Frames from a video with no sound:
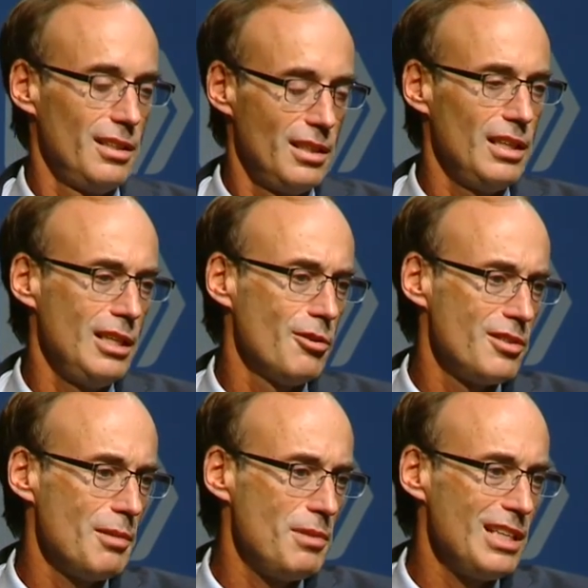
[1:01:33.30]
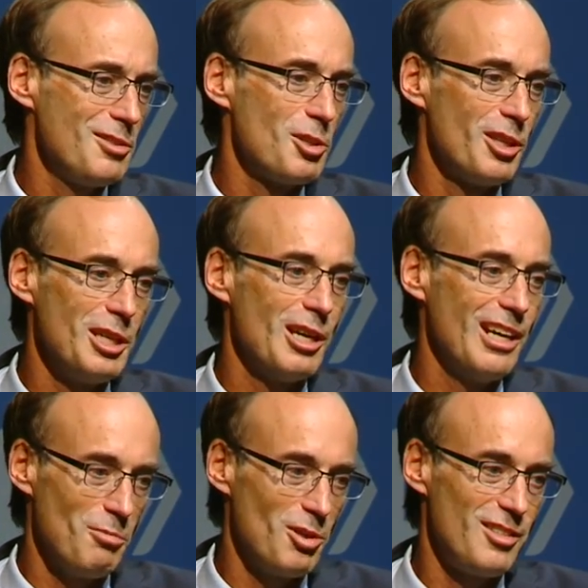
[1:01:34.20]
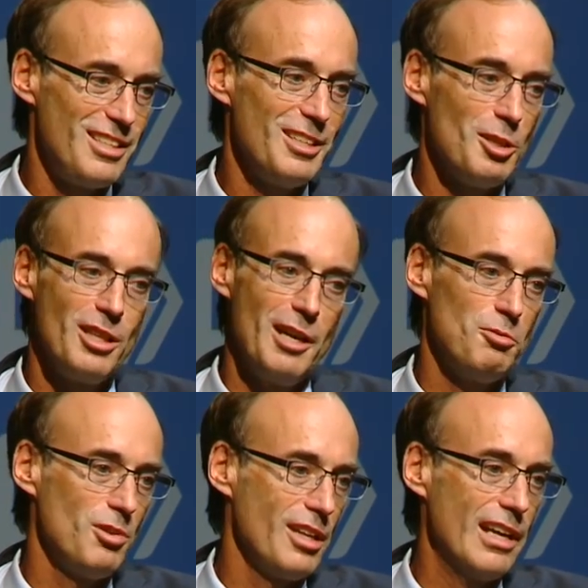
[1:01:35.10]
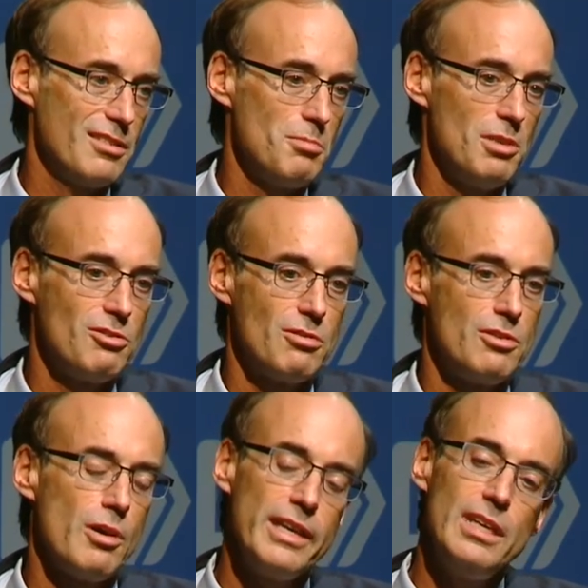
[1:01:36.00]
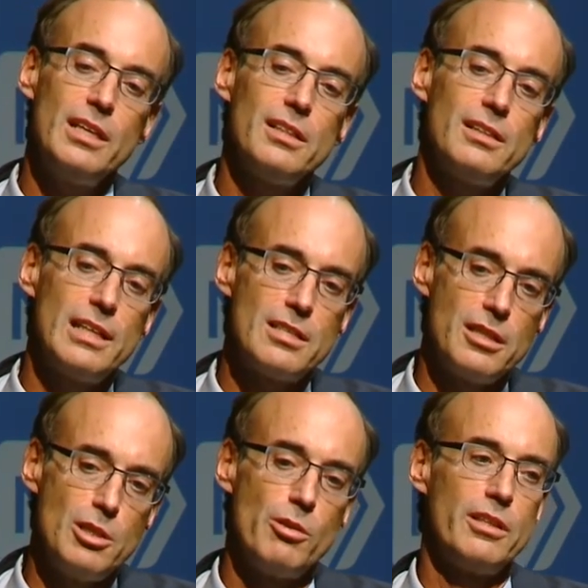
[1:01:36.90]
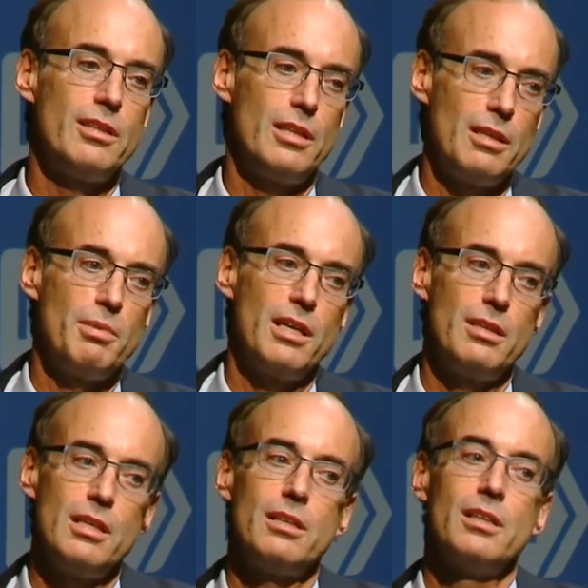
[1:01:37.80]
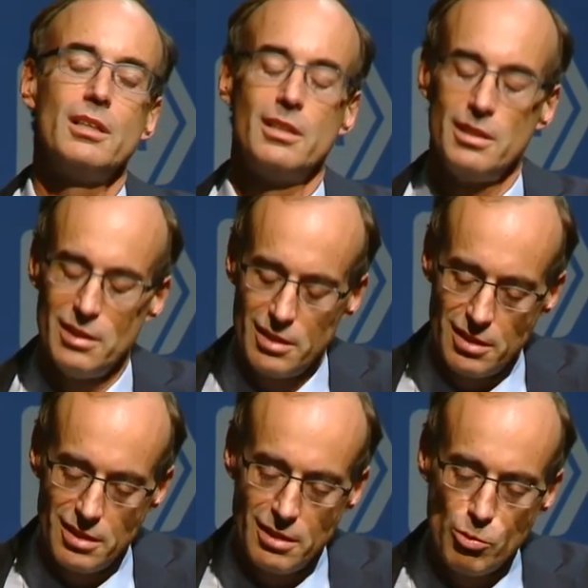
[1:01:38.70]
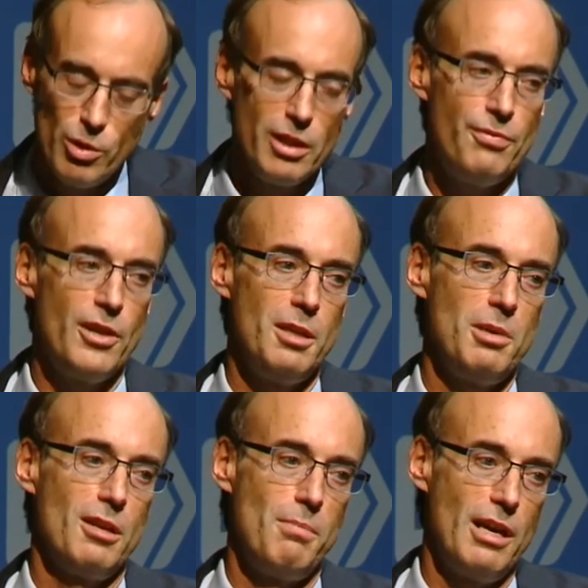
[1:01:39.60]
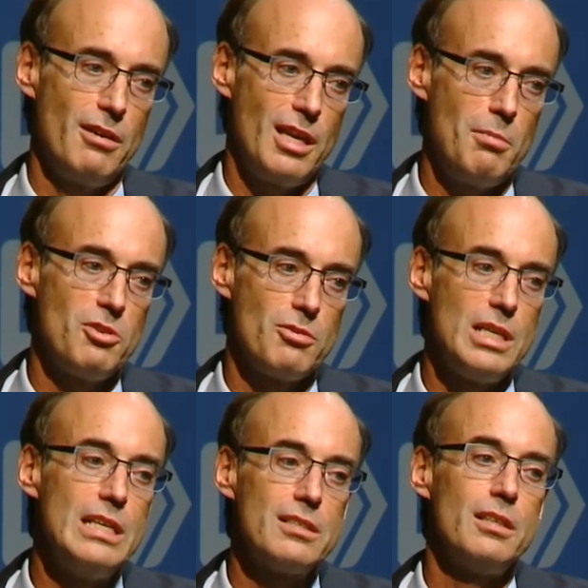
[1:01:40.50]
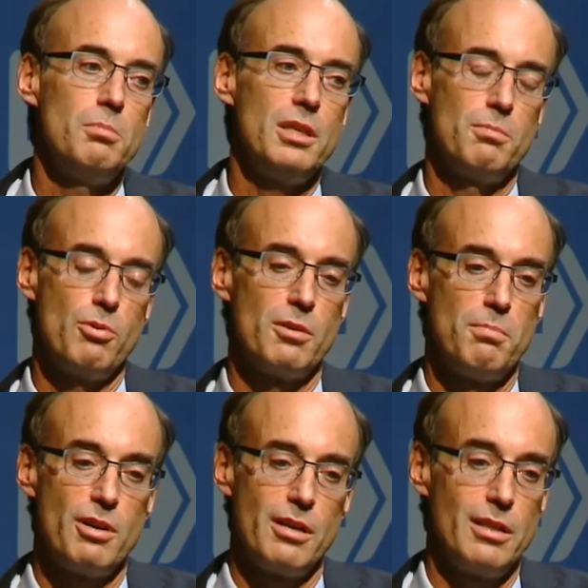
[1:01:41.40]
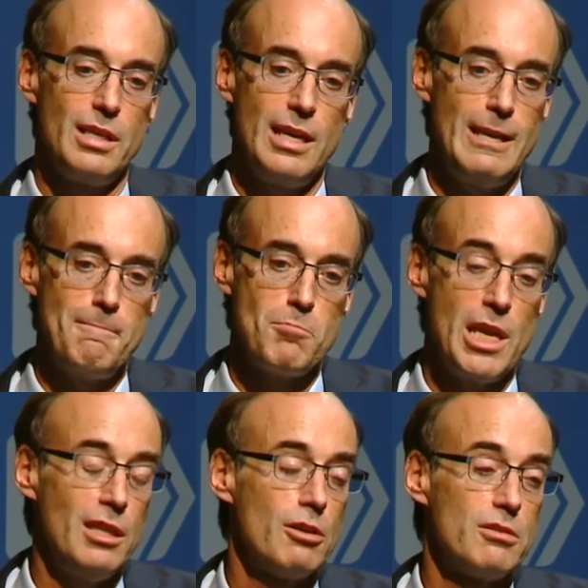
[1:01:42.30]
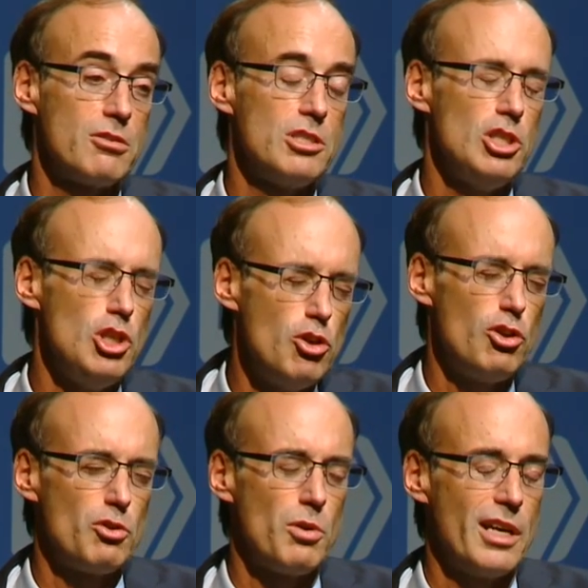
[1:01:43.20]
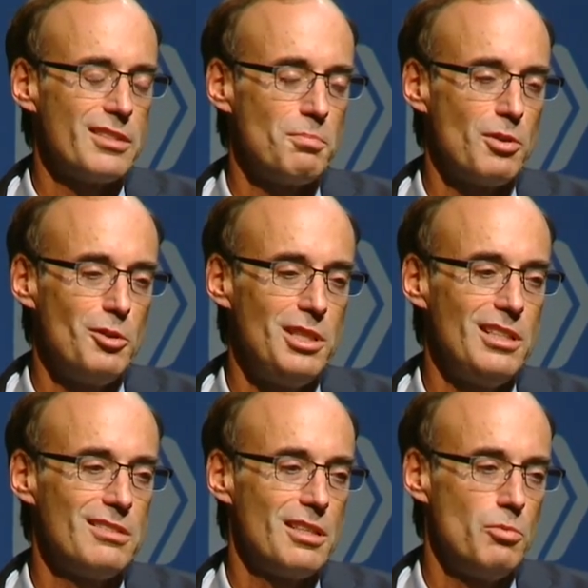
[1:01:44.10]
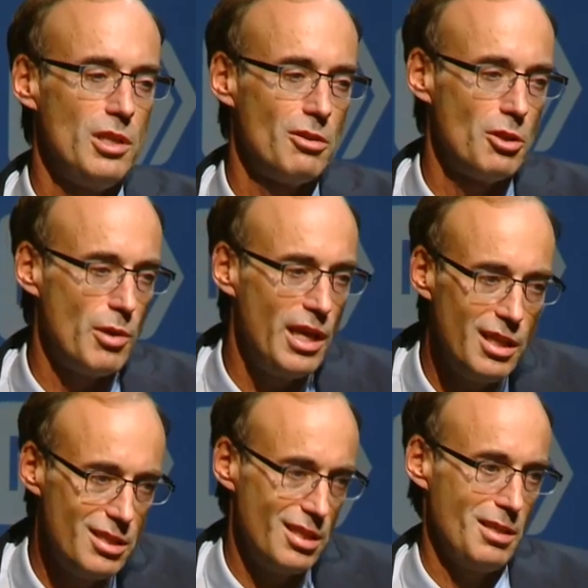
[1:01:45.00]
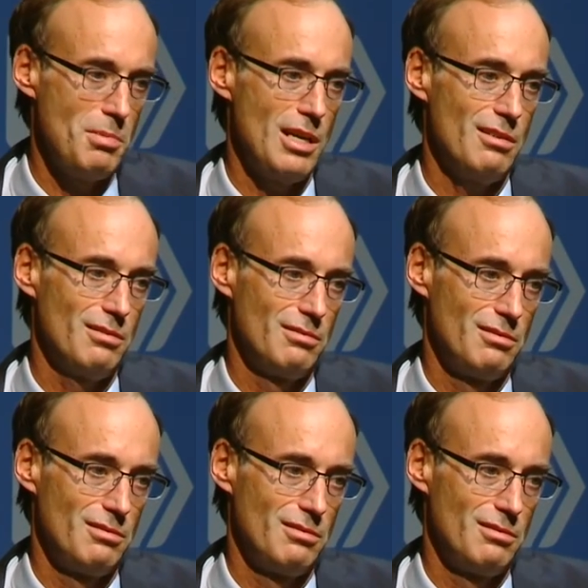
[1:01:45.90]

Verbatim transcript: uh, you know, some things earlier, and we're still left with lots of mystery. So I think that's not the only thing, but I think really fundamental biochemistry is going to be an important part of the game, and there are just huge swaths of proteins that we don't know anything about.